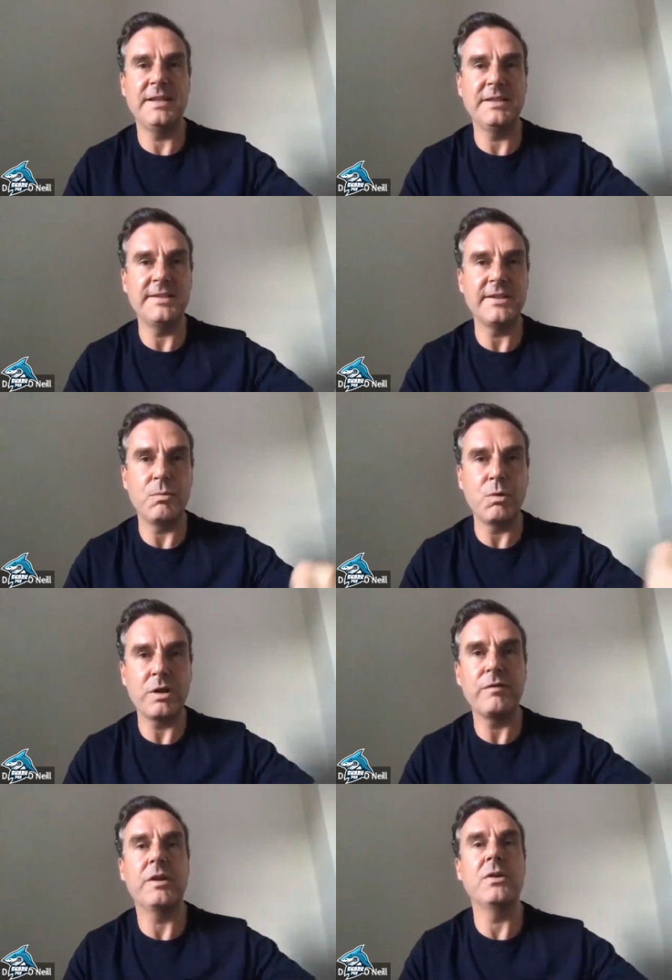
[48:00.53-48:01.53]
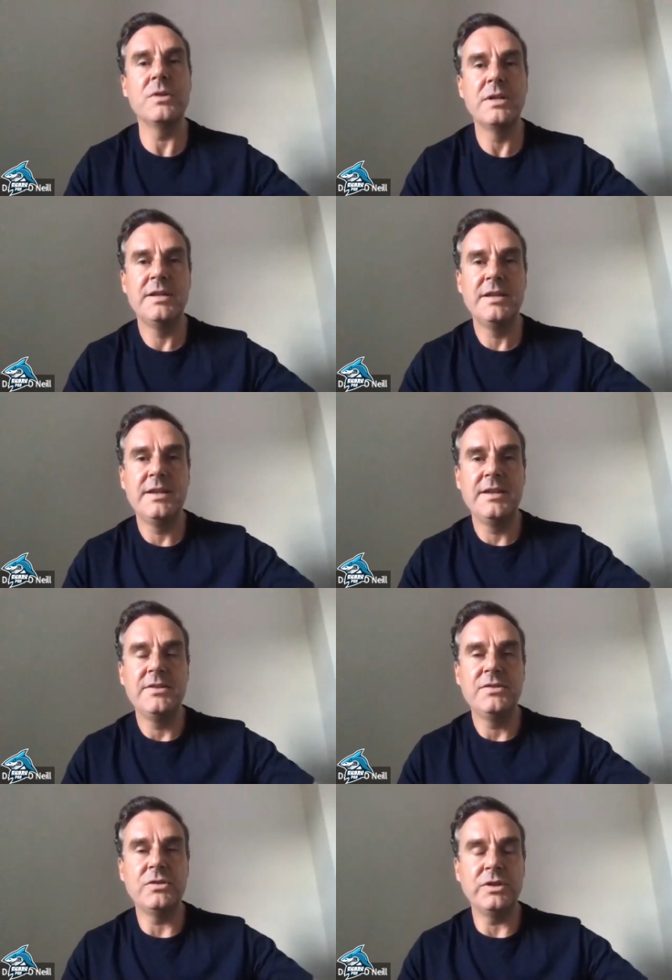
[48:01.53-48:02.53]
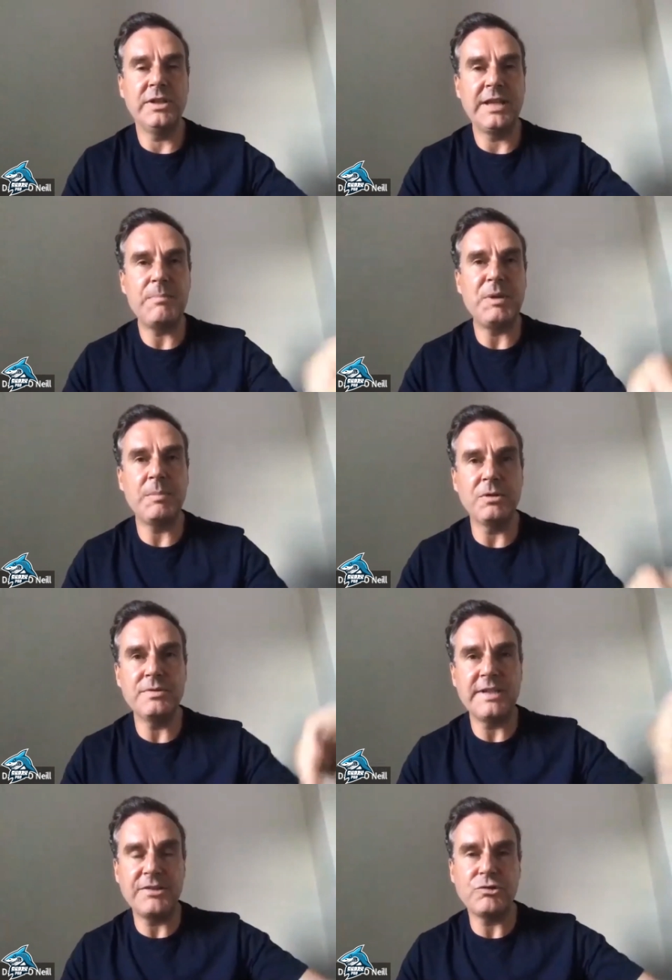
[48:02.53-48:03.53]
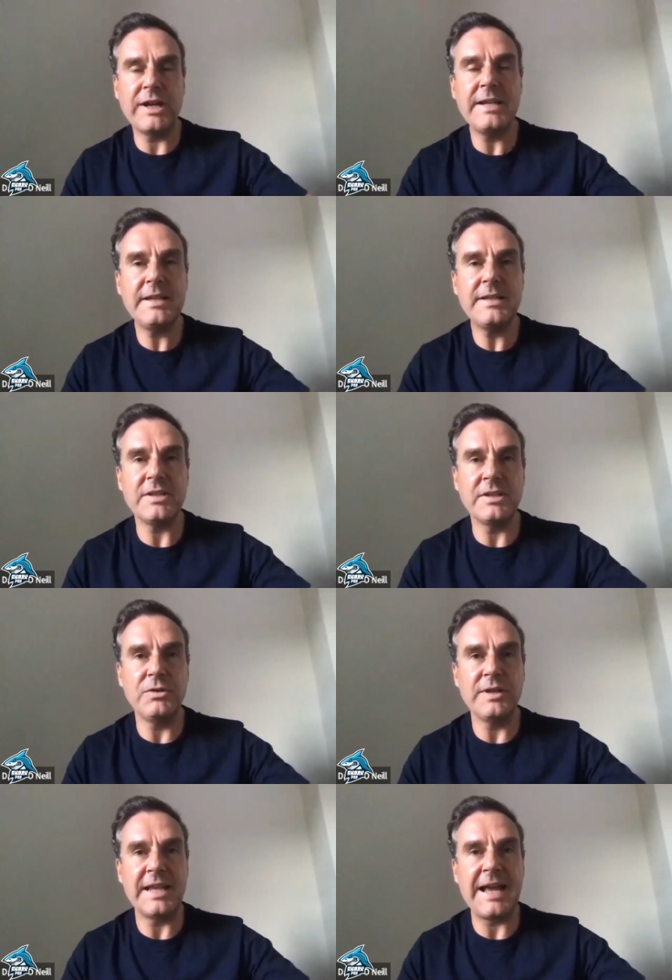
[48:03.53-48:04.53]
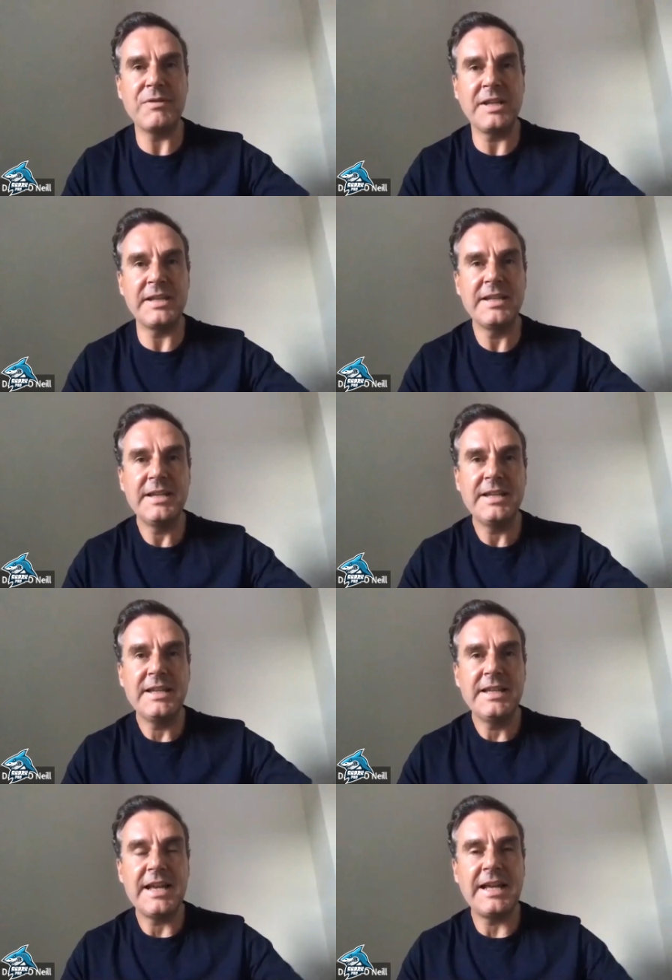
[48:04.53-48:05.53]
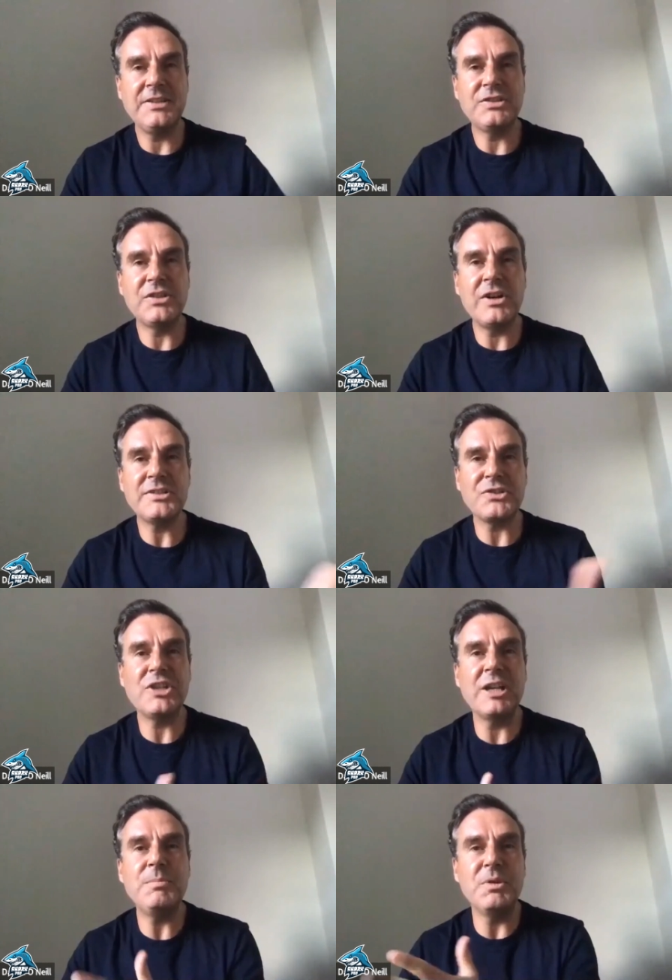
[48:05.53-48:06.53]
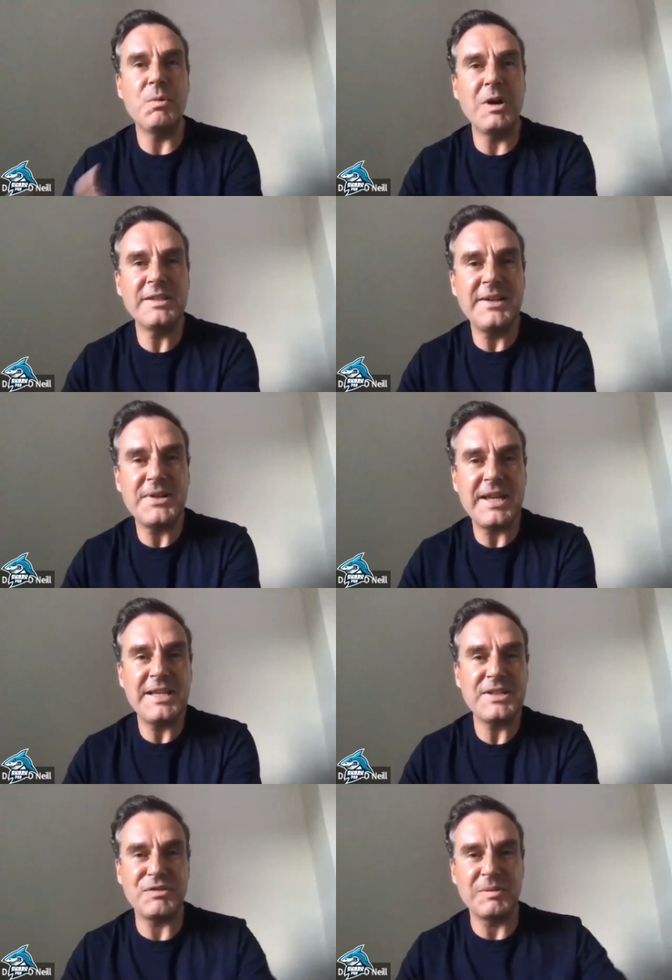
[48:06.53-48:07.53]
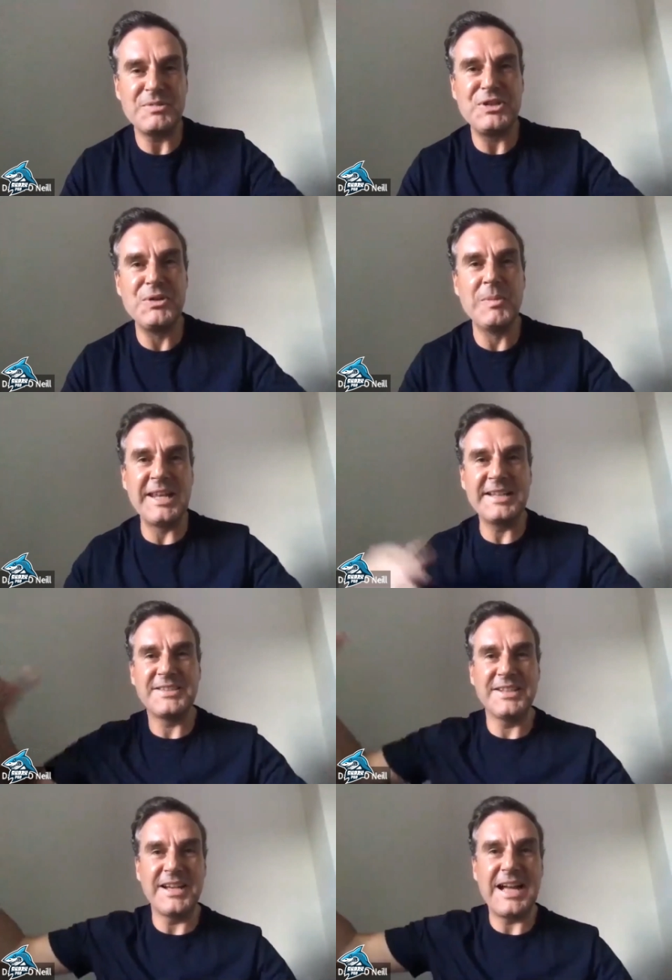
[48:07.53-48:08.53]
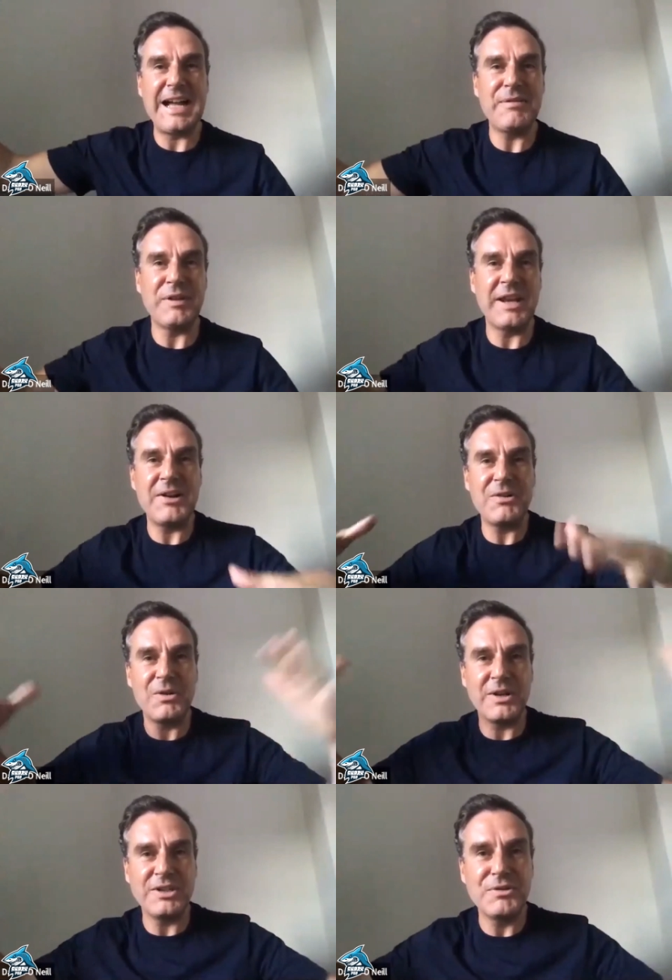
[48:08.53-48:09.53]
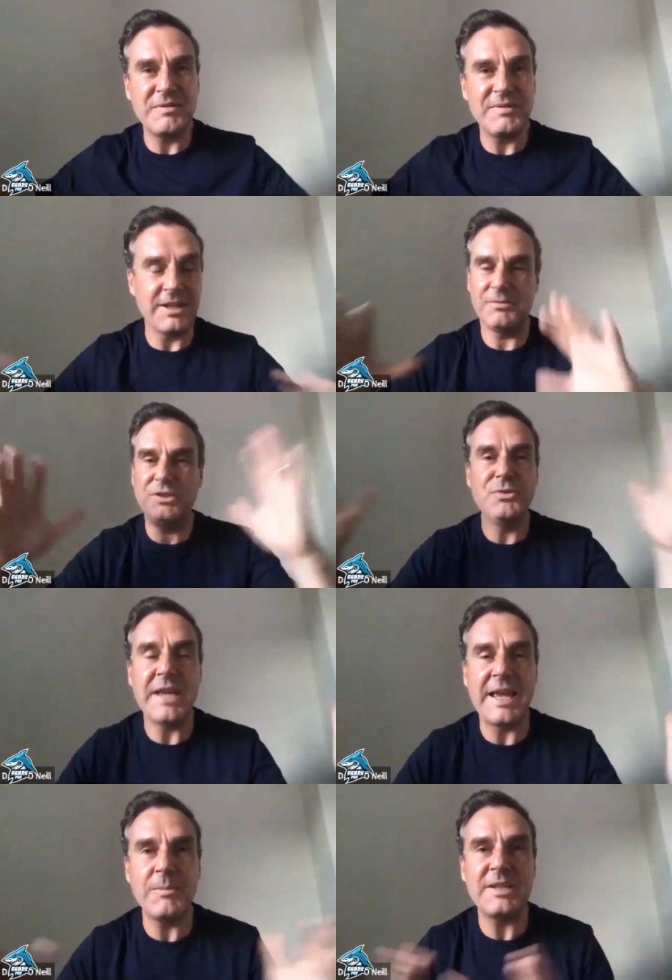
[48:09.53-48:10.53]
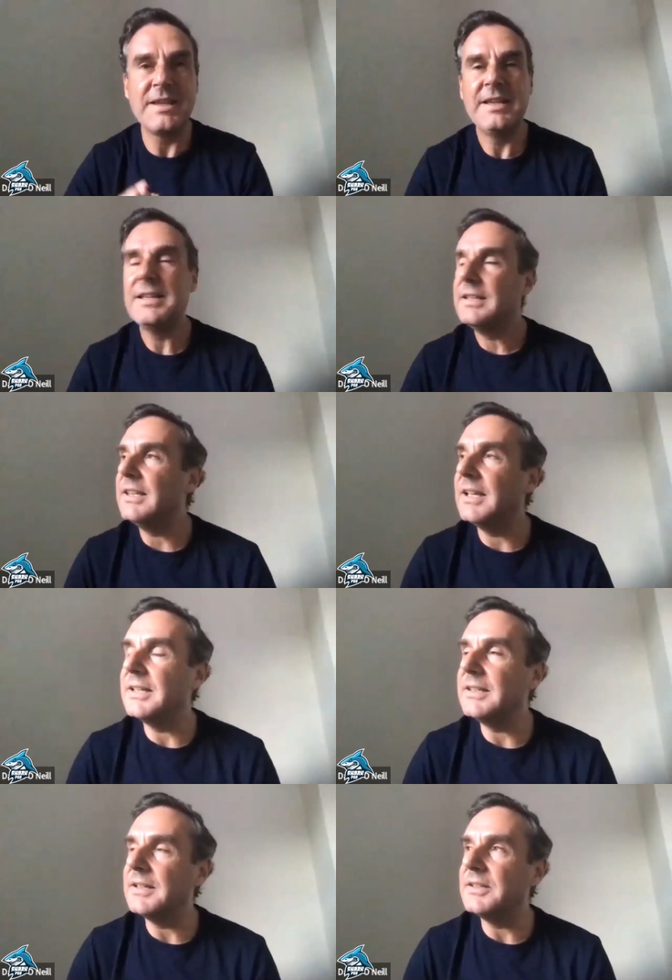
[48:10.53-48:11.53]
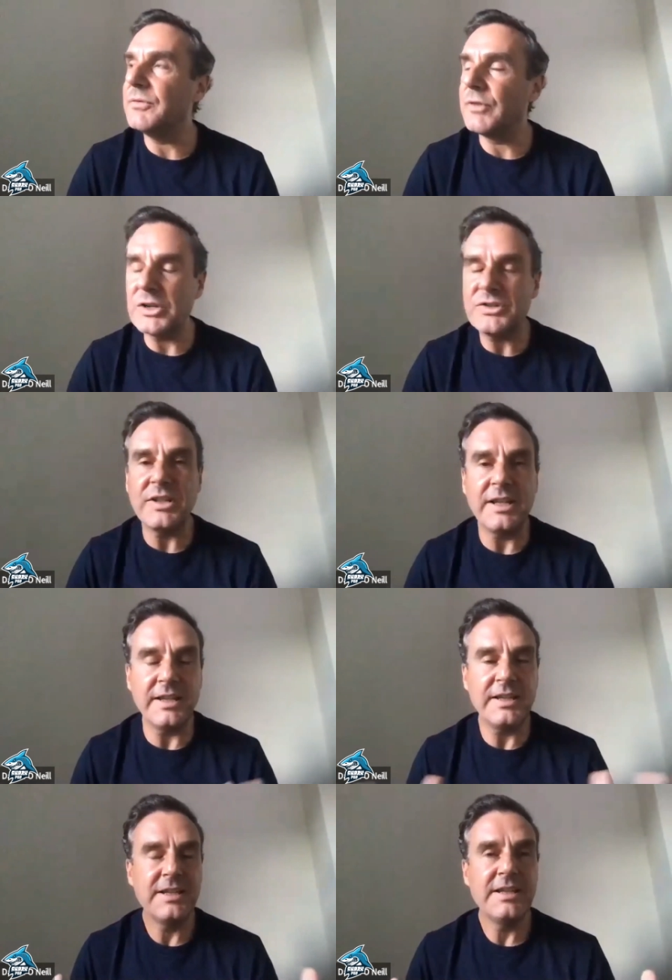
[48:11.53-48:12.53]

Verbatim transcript: into the workflow so you get people who take trainings and you can have it in any size or shape you want nowadays, from two minutes to half an hour or you, you know, you name it. The, the diversity